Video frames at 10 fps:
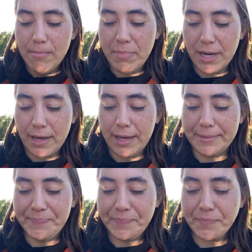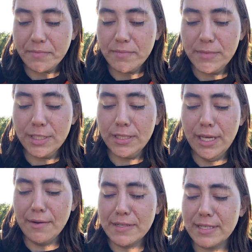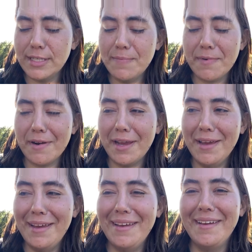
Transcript: But yeah, it was slippery.